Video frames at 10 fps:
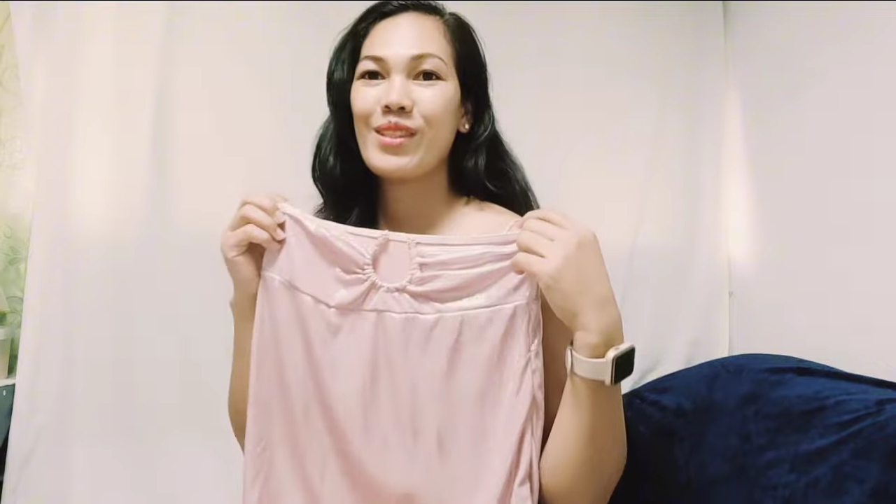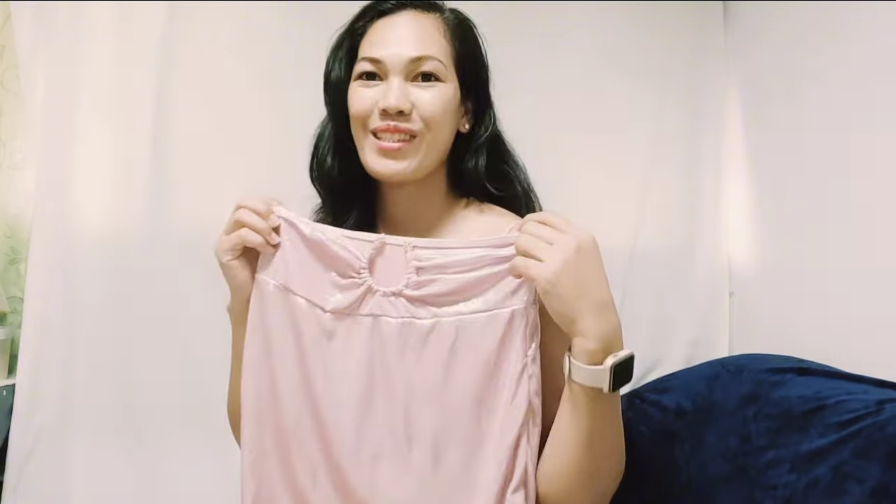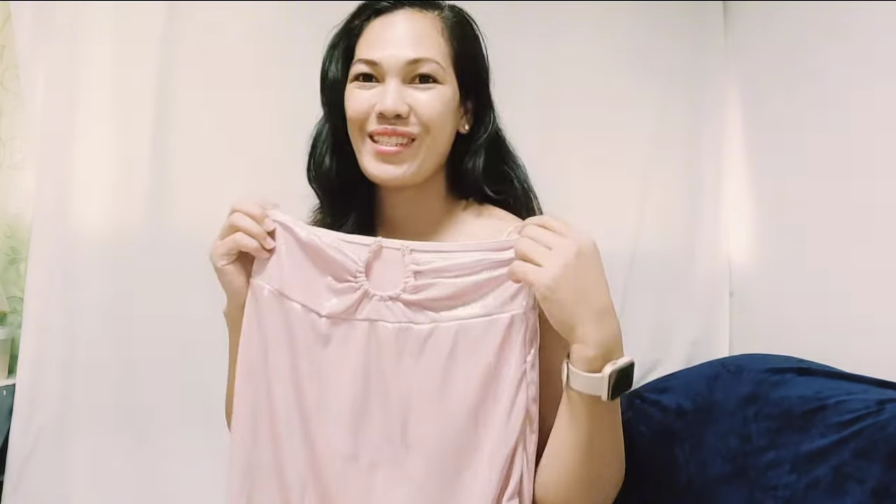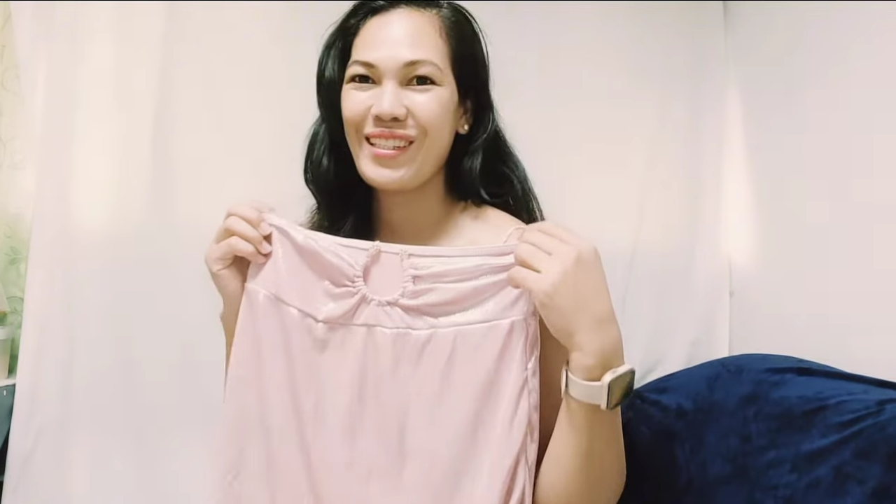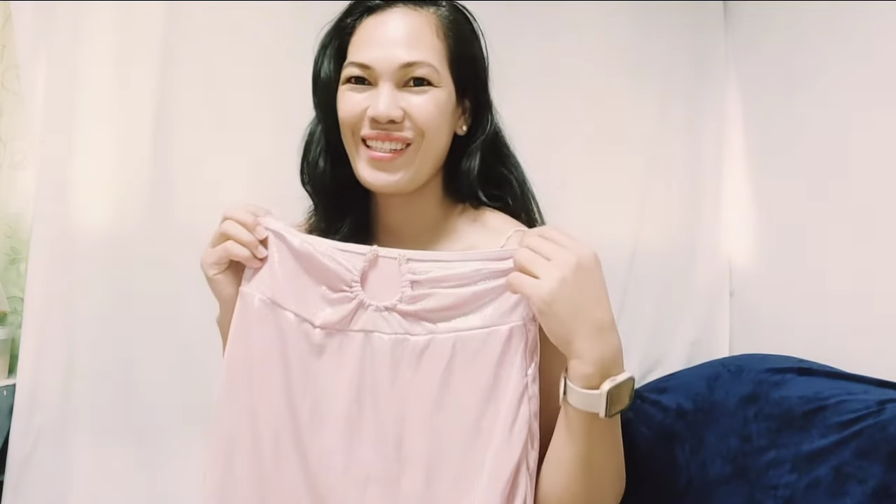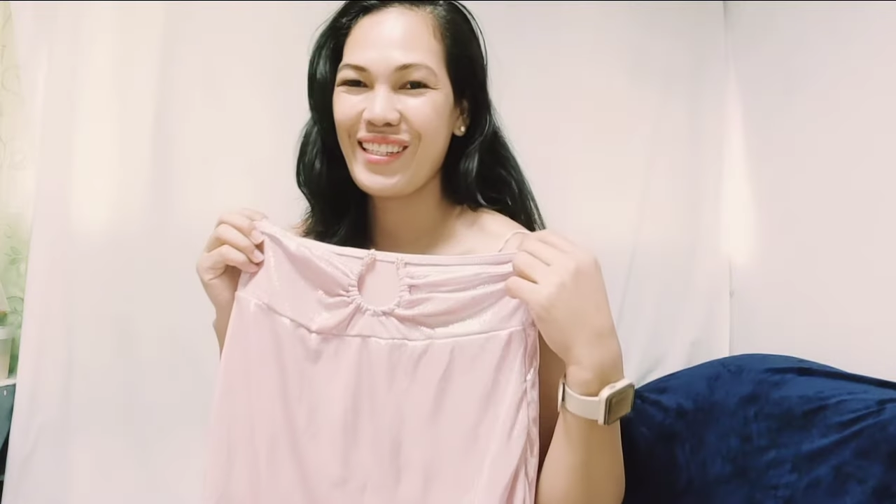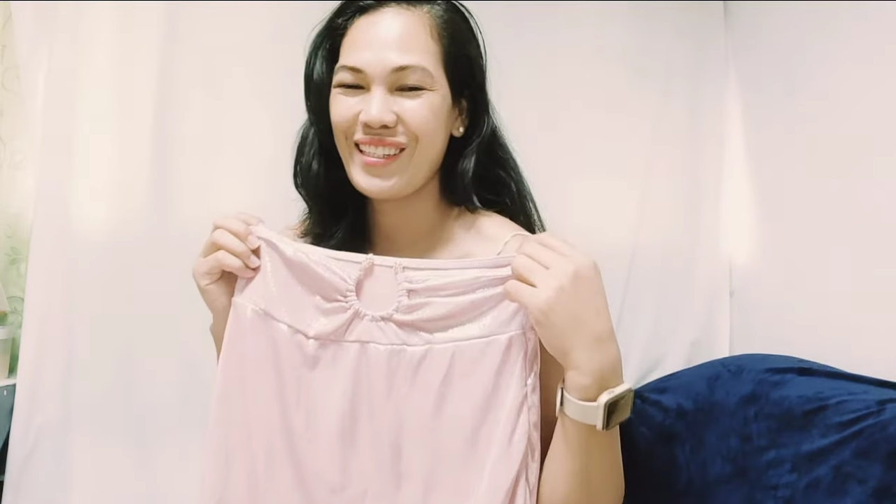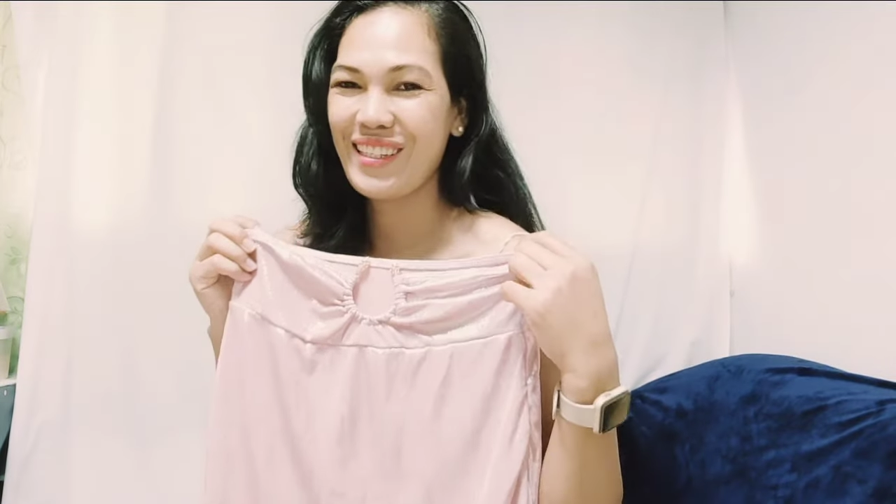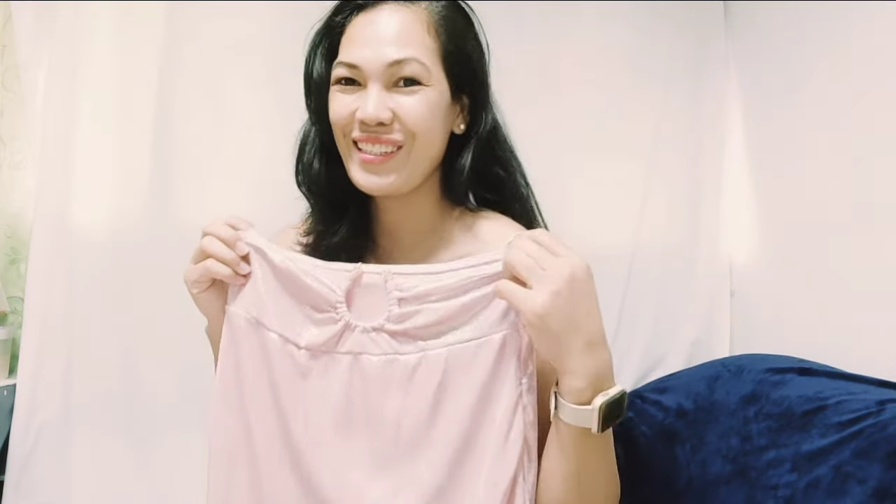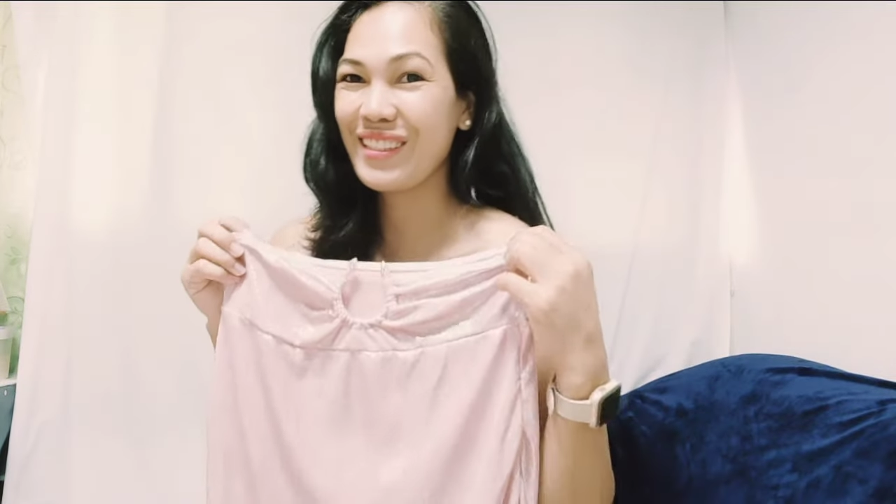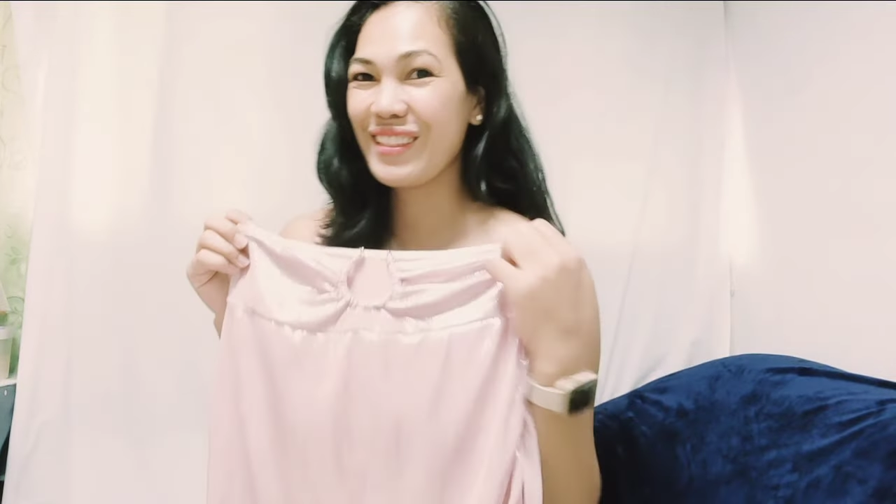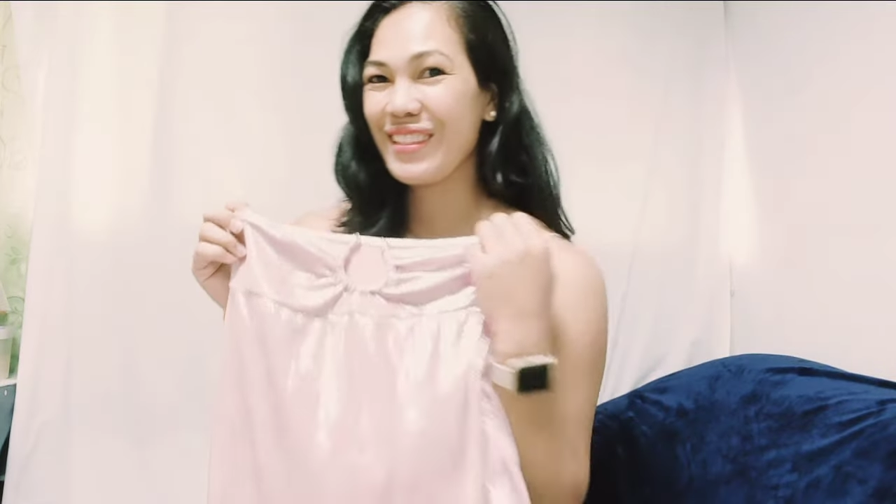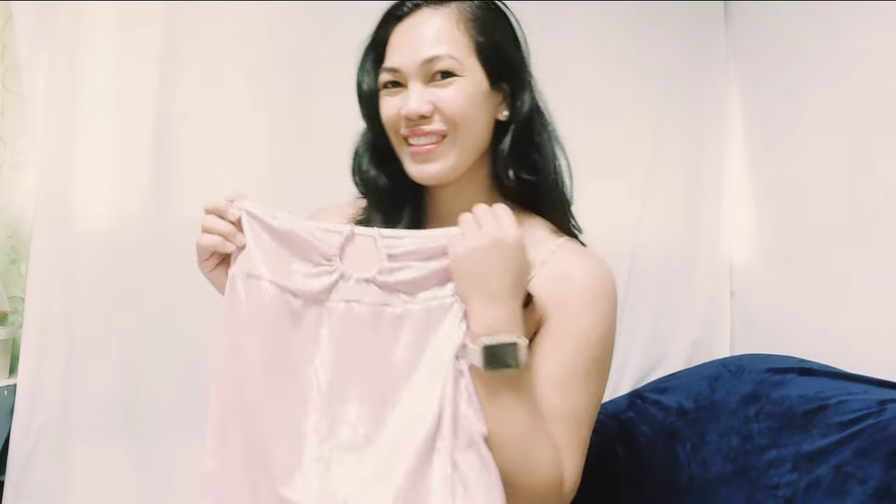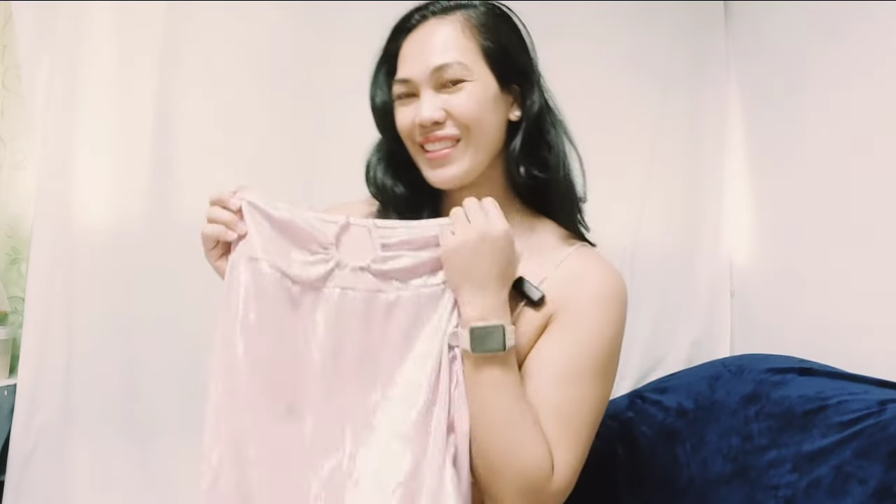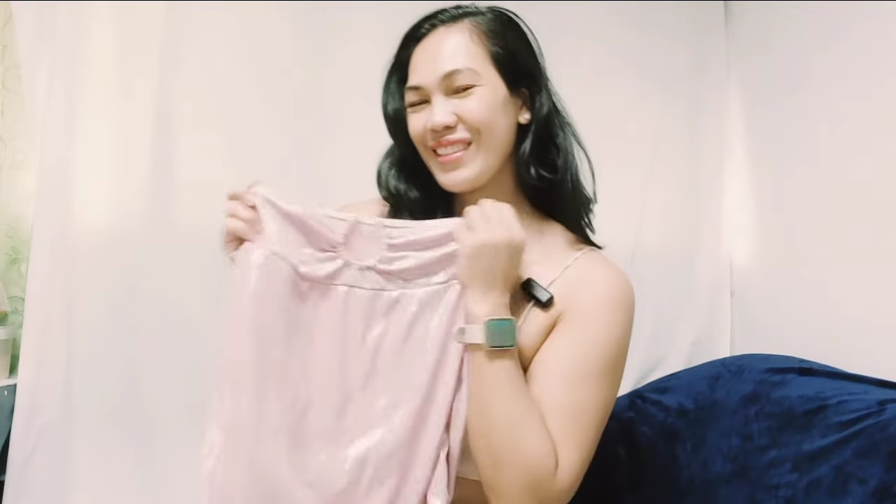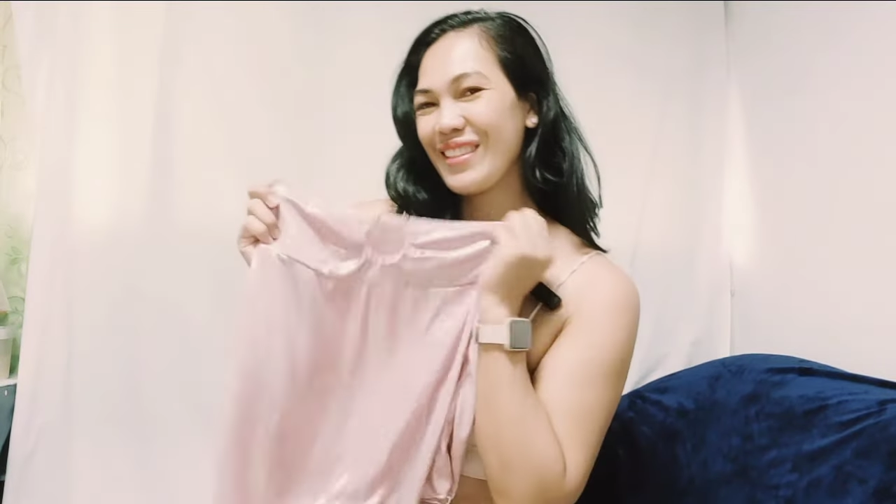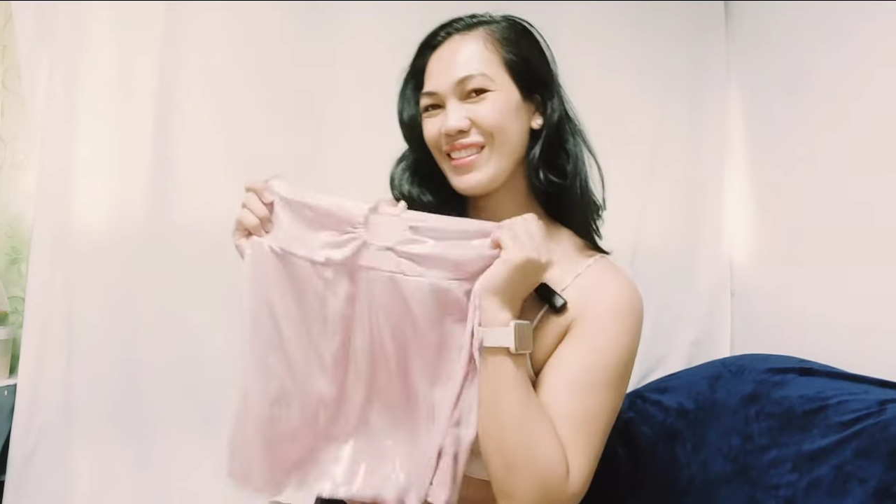See ya.